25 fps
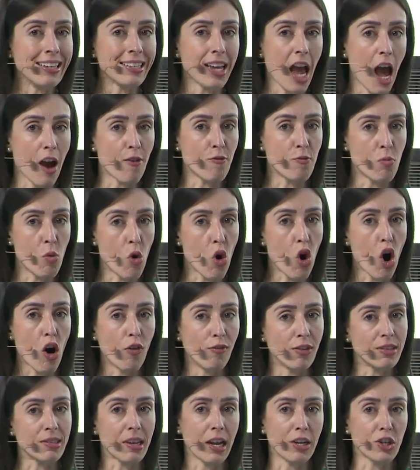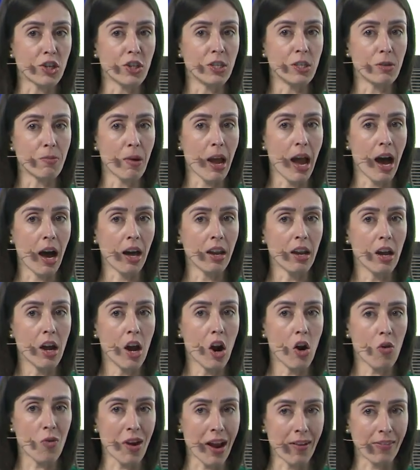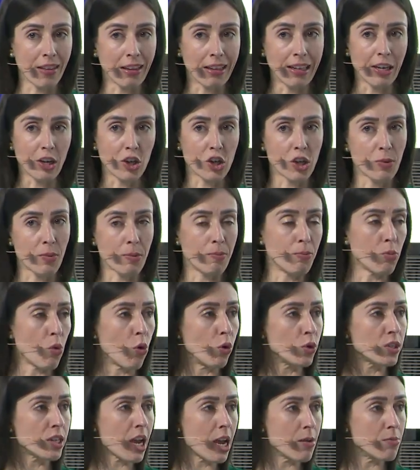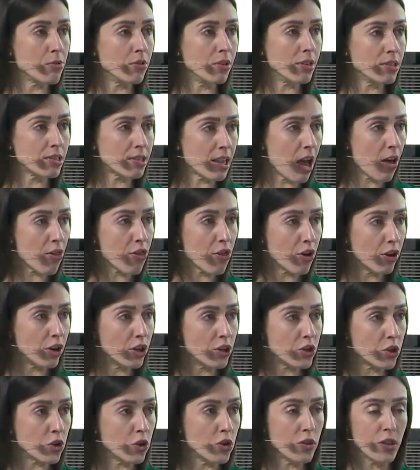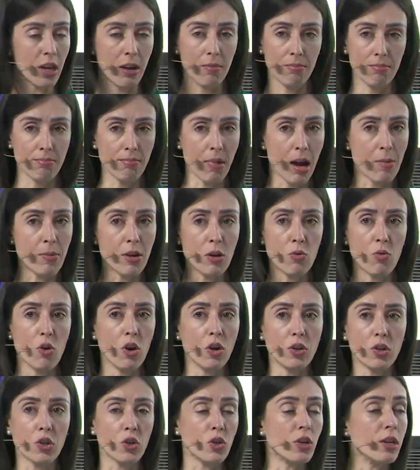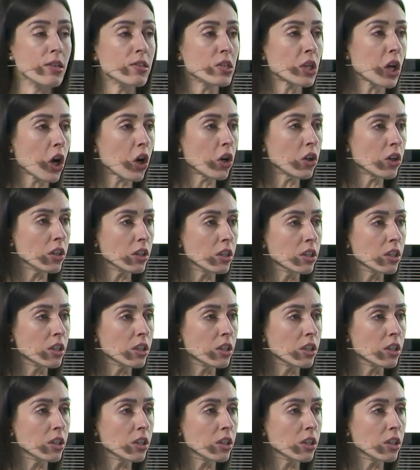to have more conversations about around the leadership and board table at South 32 than maybe you were 2 years ago?